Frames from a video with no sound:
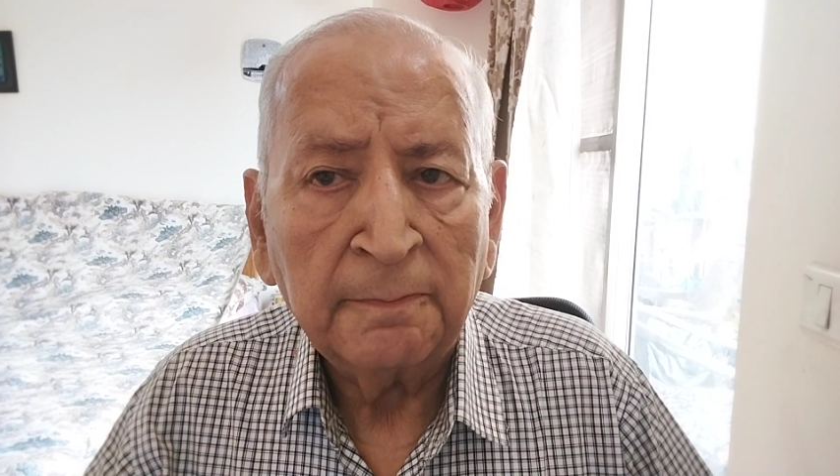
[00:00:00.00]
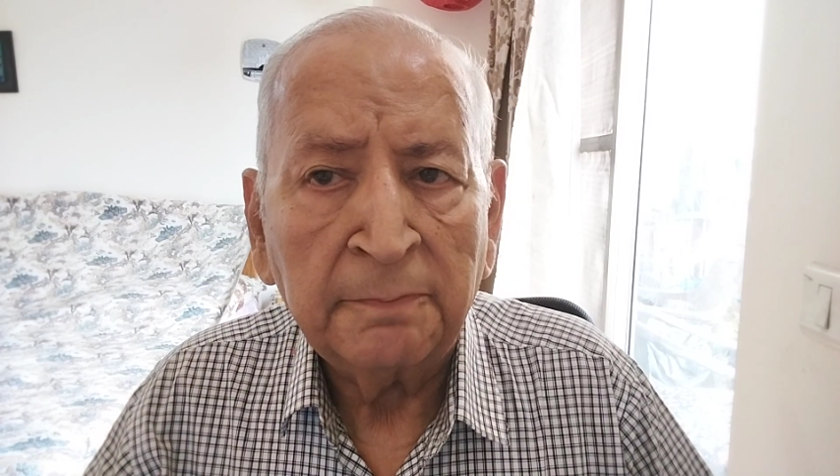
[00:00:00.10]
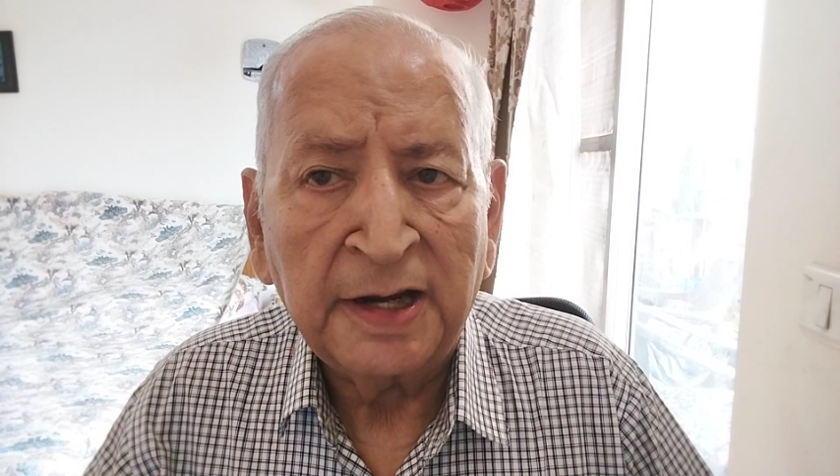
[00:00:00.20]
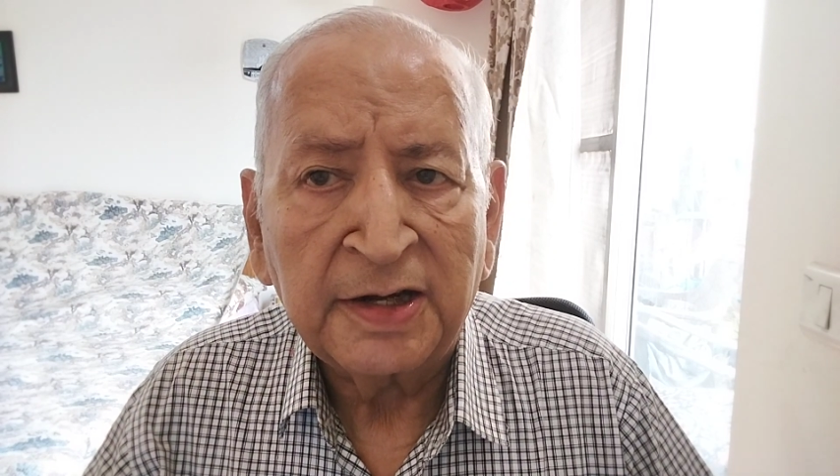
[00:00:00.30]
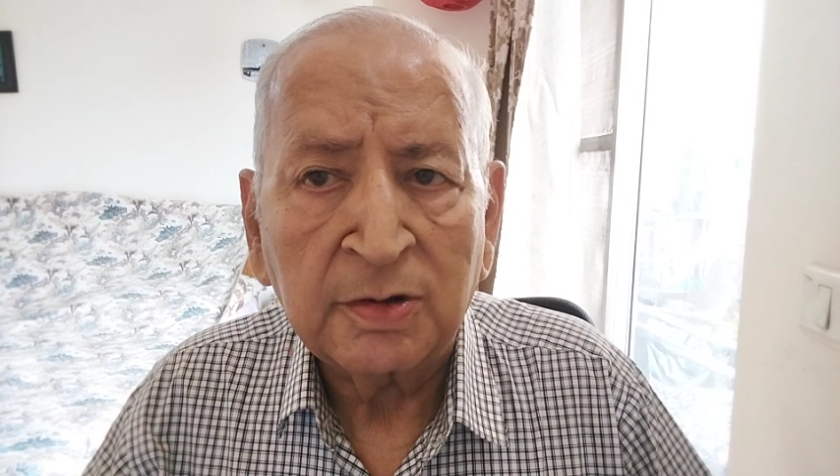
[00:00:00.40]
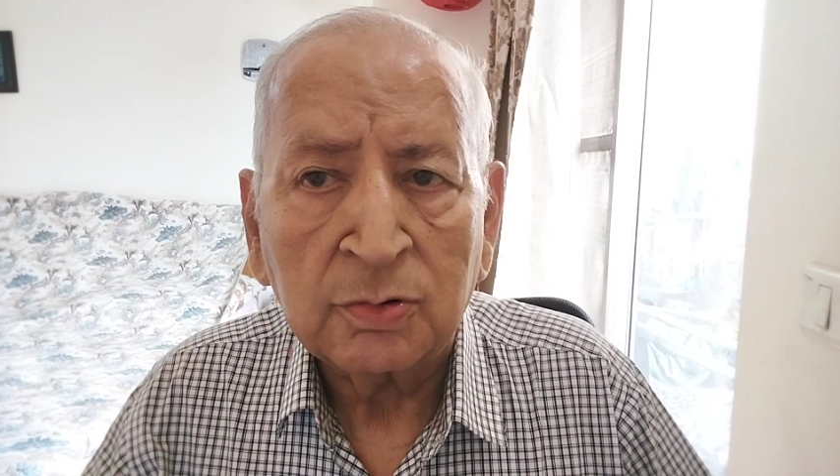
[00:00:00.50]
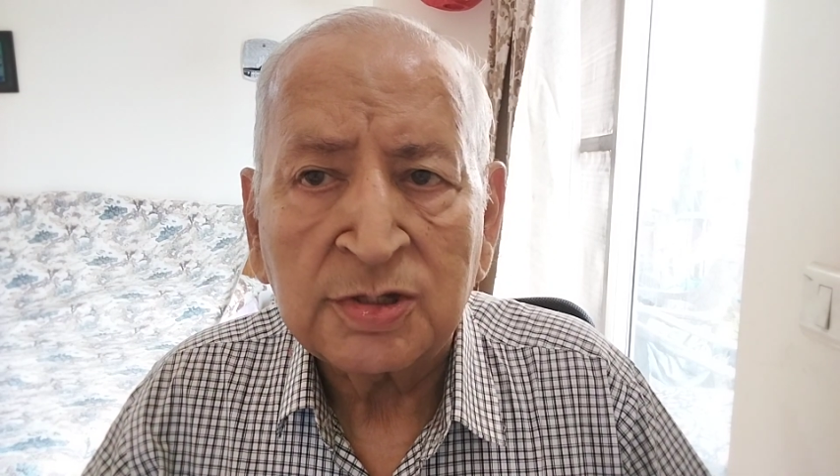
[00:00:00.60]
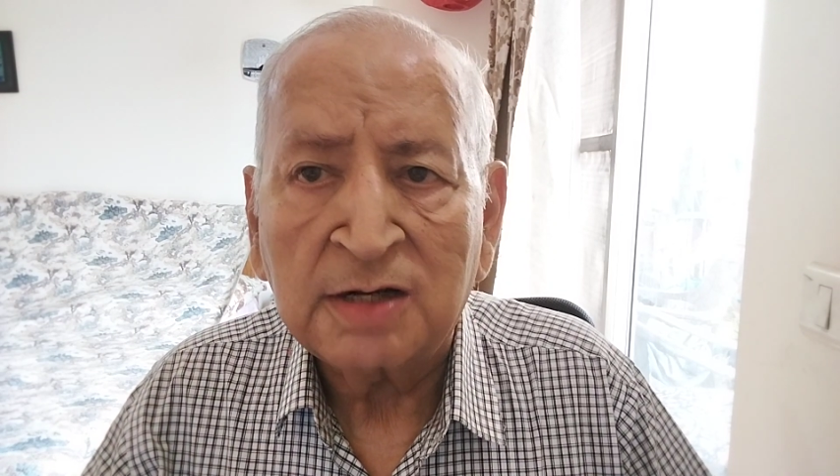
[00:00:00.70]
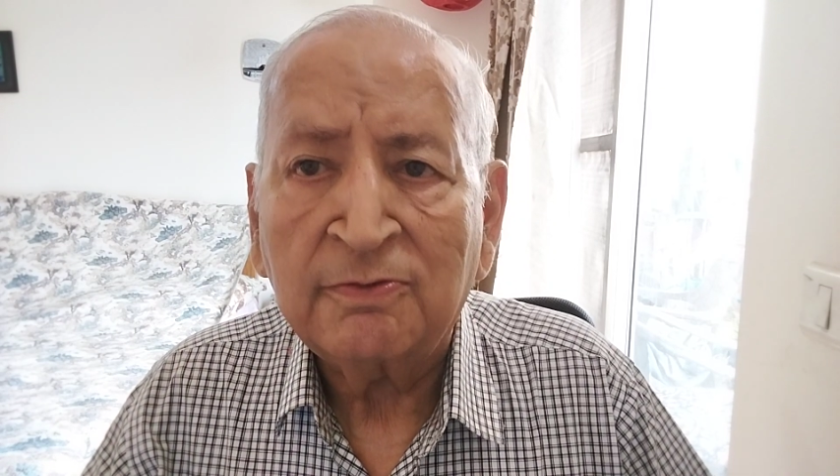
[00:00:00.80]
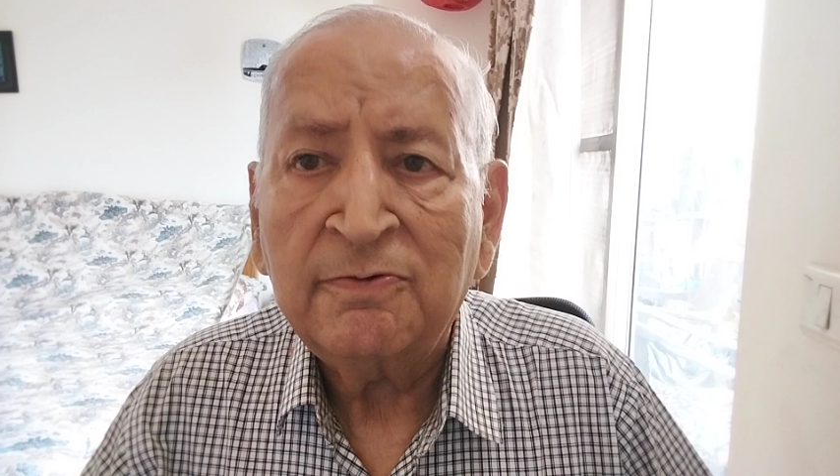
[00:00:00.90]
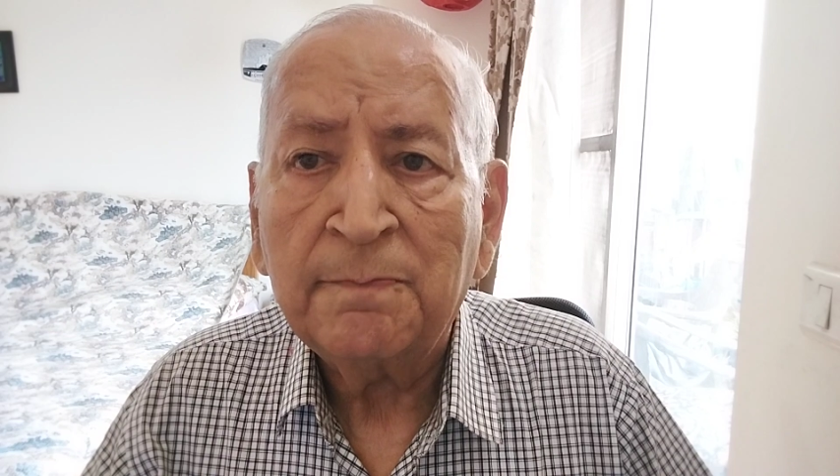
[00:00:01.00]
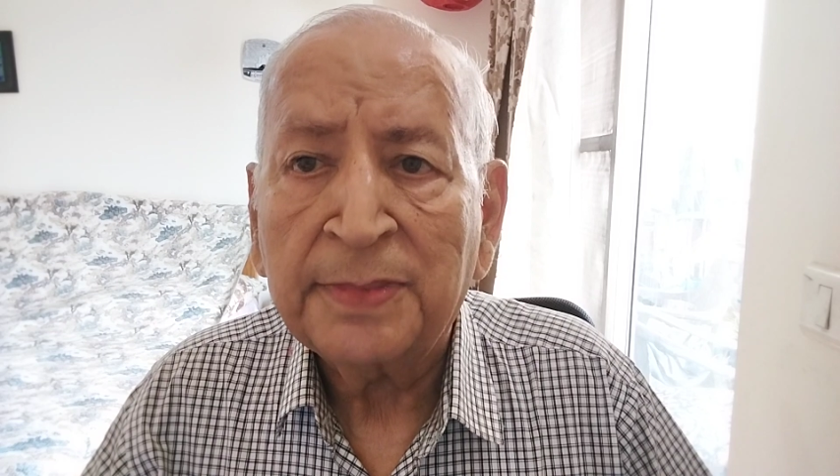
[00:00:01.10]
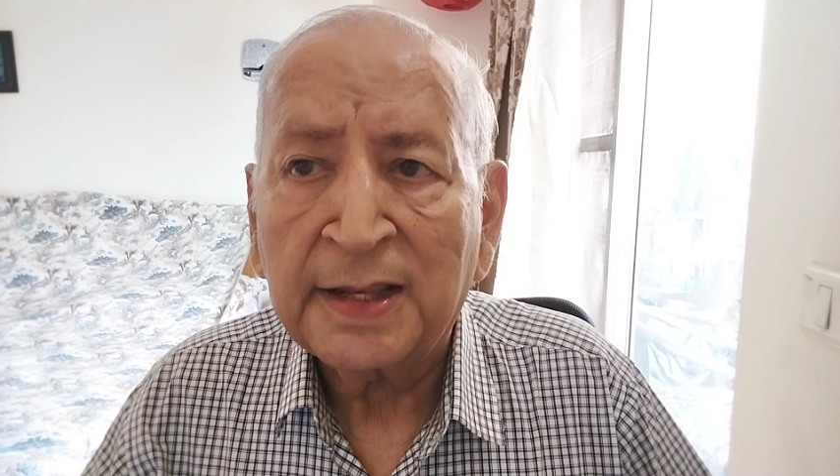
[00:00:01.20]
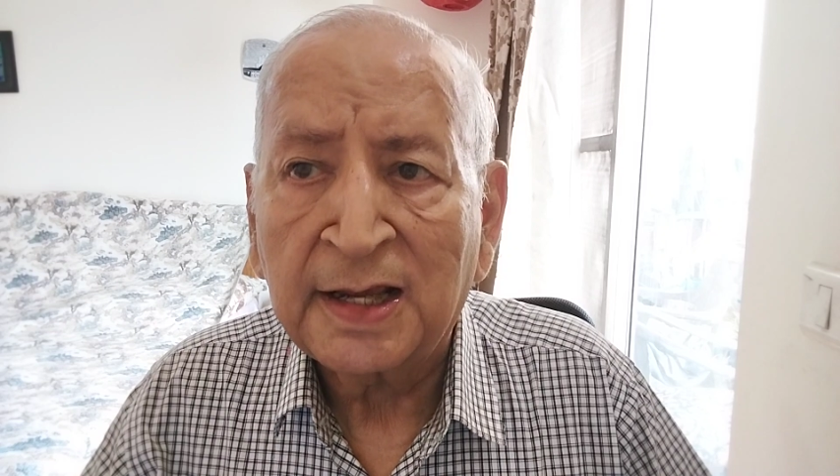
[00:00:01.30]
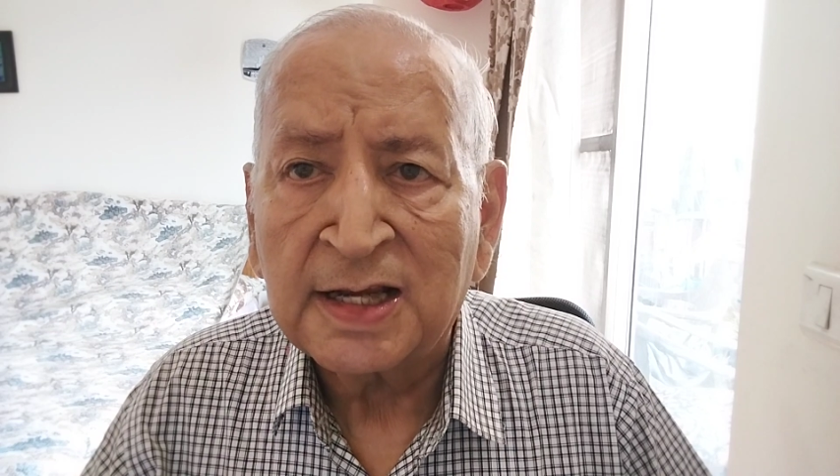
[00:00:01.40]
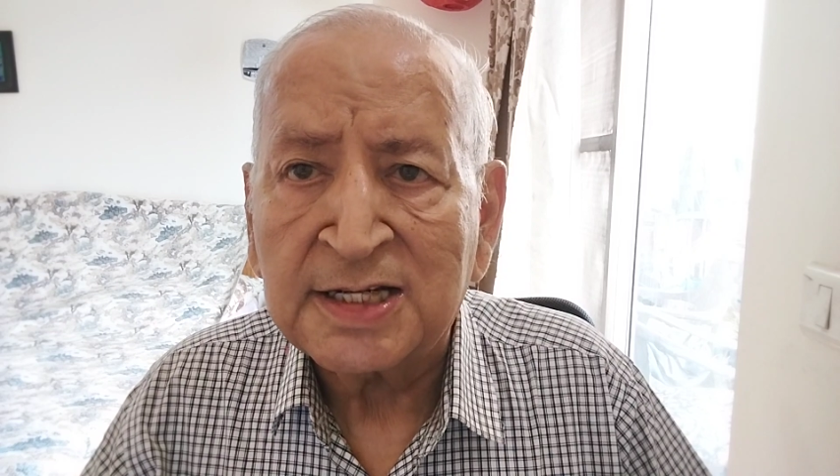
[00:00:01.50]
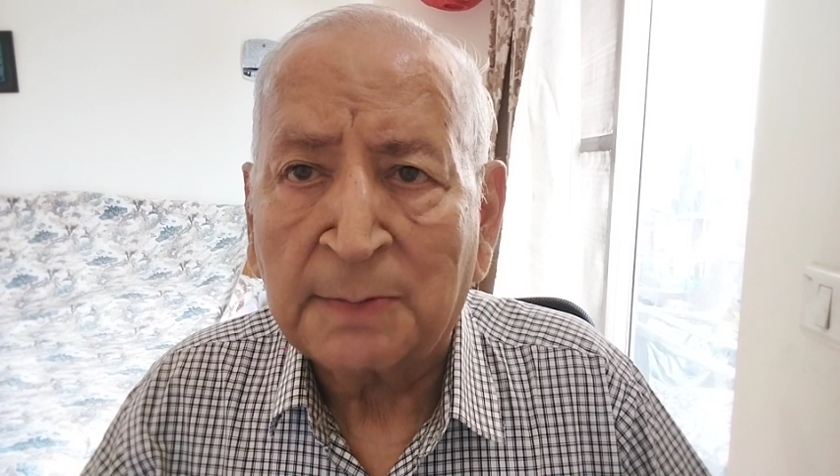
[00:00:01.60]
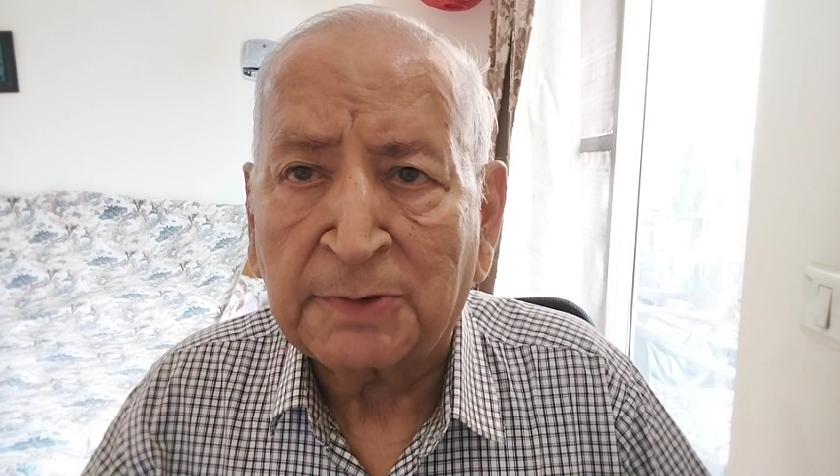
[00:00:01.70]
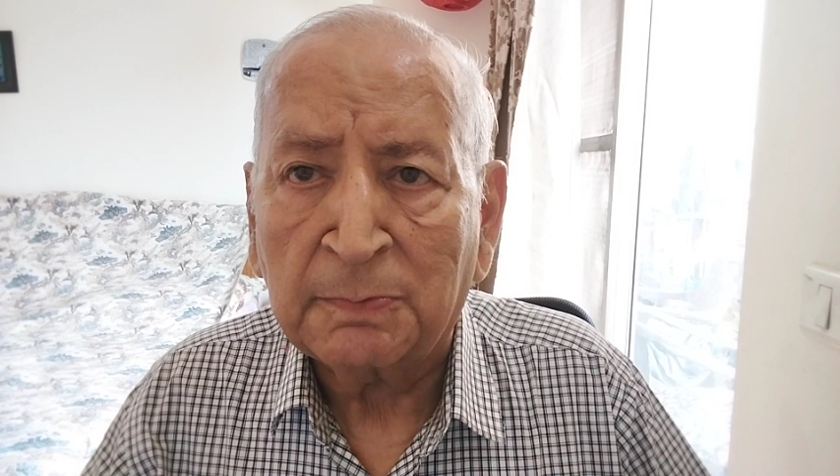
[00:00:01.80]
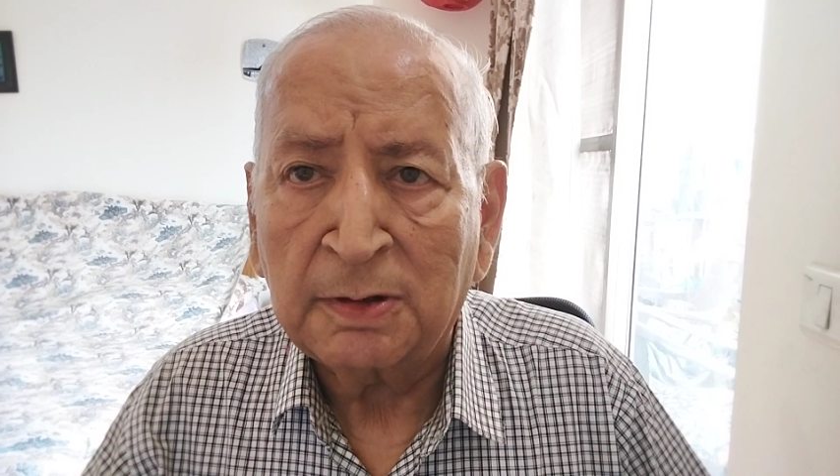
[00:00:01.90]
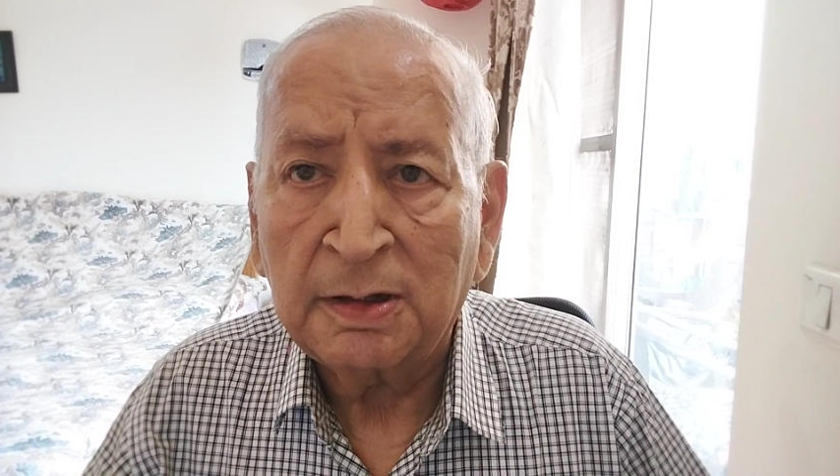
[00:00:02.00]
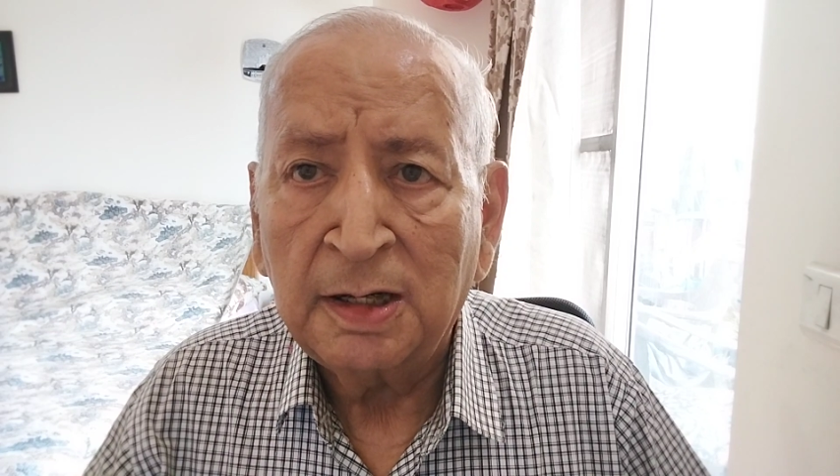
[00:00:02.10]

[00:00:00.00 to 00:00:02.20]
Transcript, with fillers: make yourself acceptable.